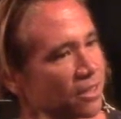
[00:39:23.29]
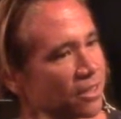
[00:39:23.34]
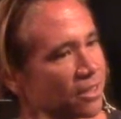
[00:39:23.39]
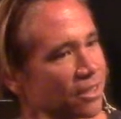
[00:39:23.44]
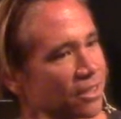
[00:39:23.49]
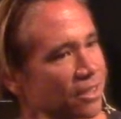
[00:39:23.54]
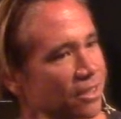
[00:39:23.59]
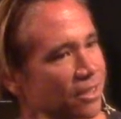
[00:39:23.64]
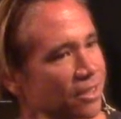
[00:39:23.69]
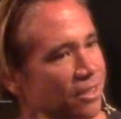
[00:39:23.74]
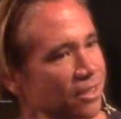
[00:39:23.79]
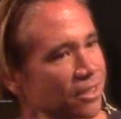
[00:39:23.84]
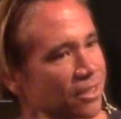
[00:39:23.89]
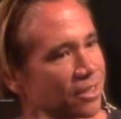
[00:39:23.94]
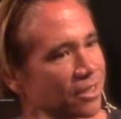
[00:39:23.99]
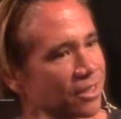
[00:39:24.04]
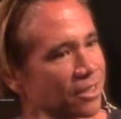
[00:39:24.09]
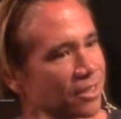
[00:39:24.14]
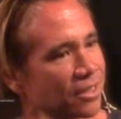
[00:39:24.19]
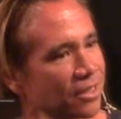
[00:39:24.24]

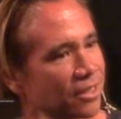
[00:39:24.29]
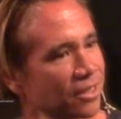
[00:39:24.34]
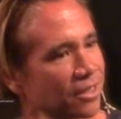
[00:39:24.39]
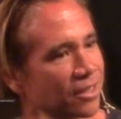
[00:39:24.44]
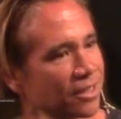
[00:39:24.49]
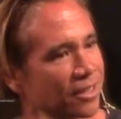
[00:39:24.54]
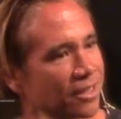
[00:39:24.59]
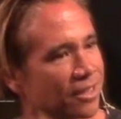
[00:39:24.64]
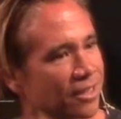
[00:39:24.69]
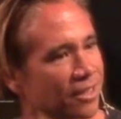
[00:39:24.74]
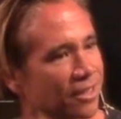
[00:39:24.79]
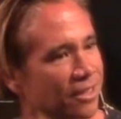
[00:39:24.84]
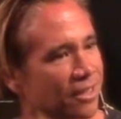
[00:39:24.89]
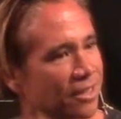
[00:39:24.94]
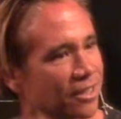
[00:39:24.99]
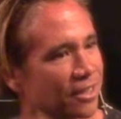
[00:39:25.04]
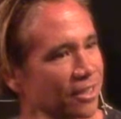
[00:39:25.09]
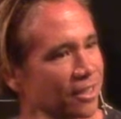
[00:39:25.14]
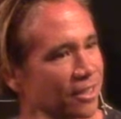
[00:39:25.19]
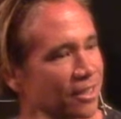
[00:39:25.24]

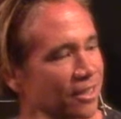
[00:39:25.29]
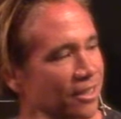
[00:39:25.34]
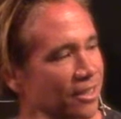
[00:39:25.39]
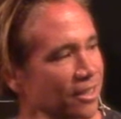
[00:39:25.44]
[no speech]